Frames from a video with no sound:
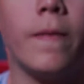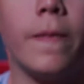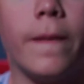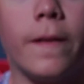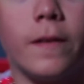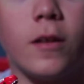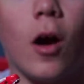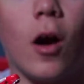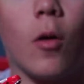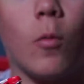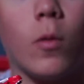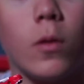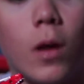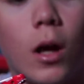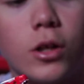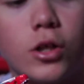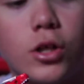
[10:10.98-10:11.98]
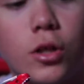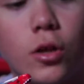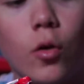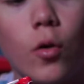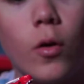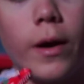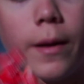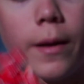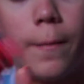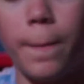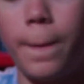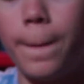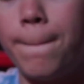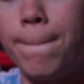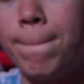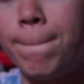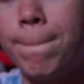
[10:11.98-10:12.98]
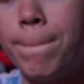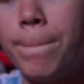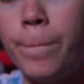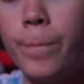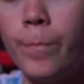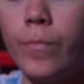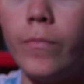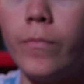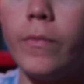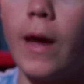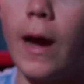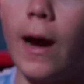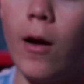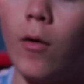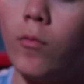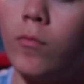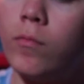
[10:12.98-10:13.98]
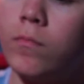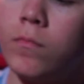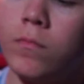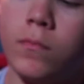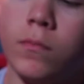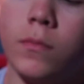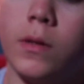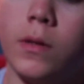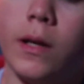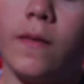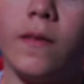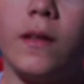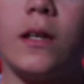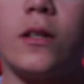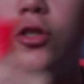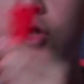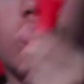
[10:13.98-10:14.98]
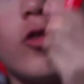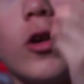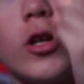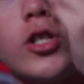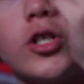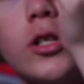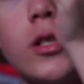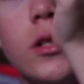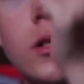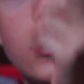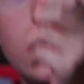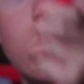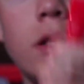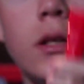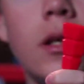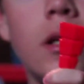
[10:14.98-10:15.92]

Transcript: The tongue will launch the coin. Now, in the instructions,